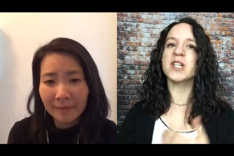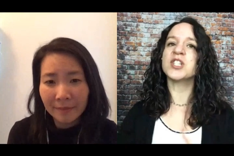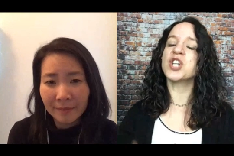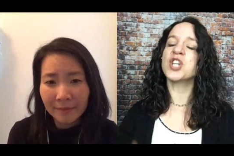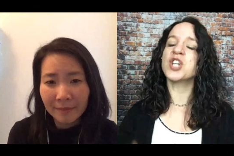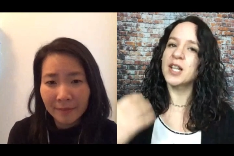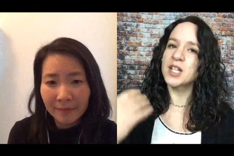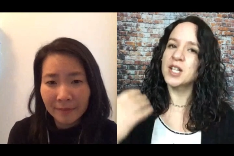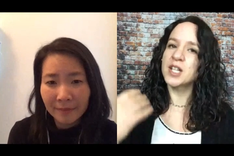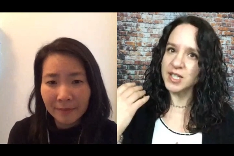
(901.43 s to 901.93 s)
Speaker 1: a
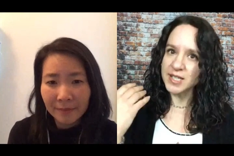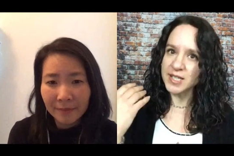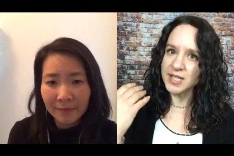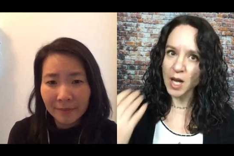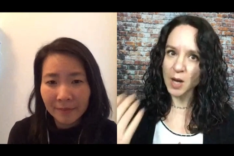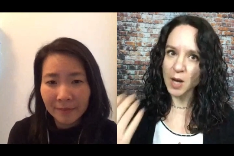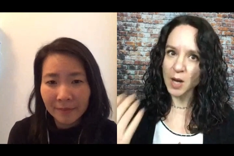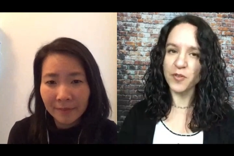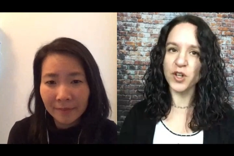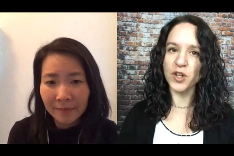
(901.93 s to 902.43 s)
really
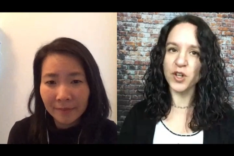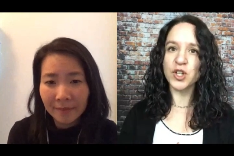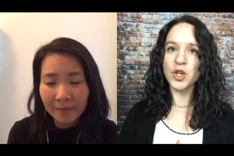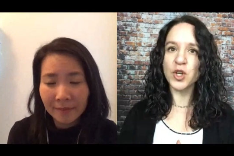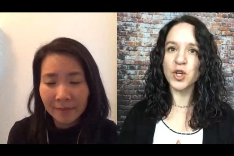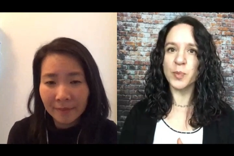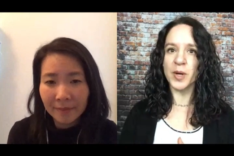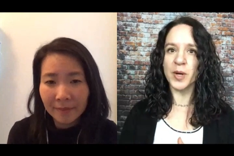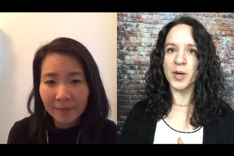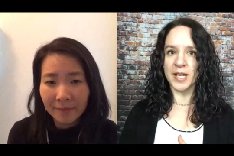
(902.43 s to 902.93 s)
challenging
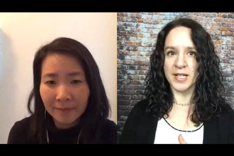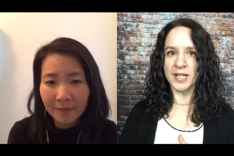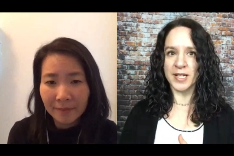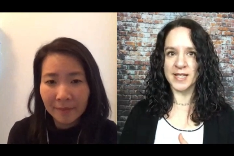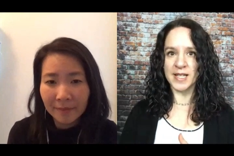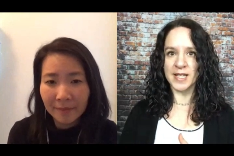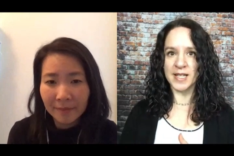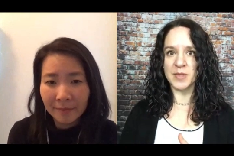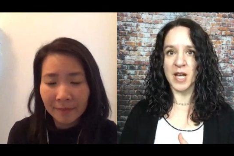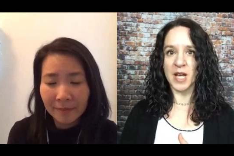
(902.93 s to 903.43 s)
time for
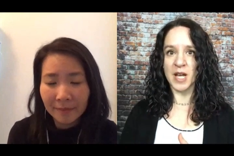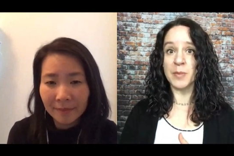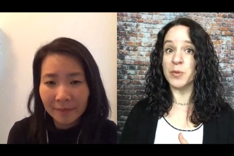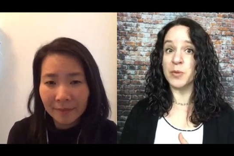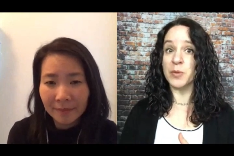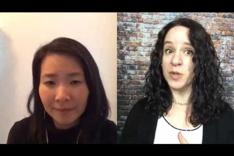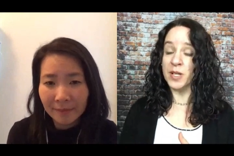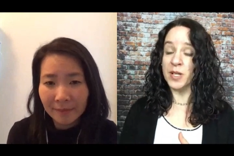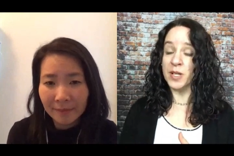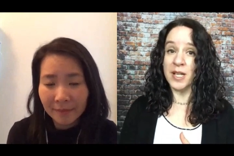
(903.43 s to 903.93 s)
you, but at the
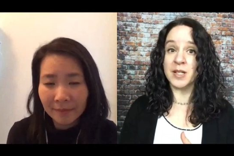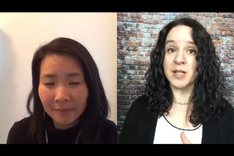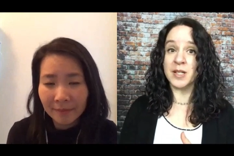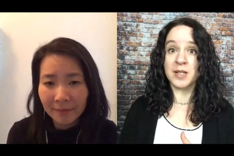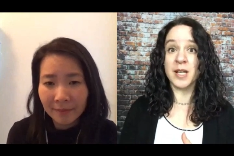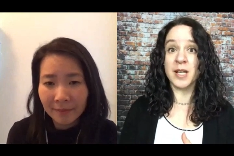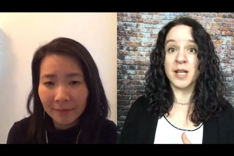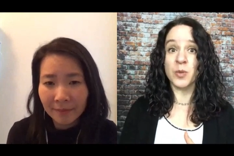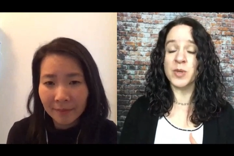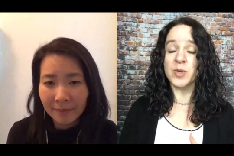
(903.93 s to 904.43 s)
same time, it
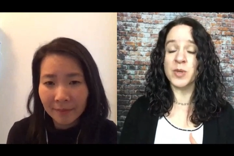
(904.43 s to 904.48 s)
it,